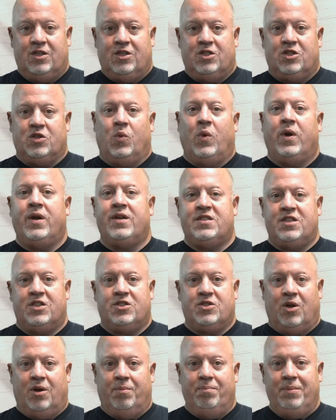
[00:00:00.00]
So what does
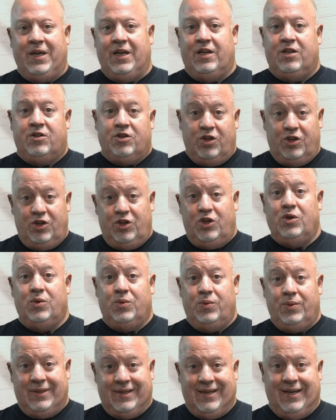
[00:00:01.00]
this all mean to
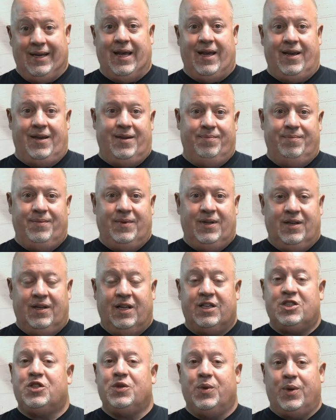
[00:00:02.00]
you today?
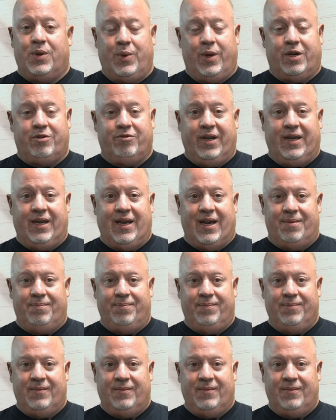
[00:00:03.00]
Let's do a quick recap.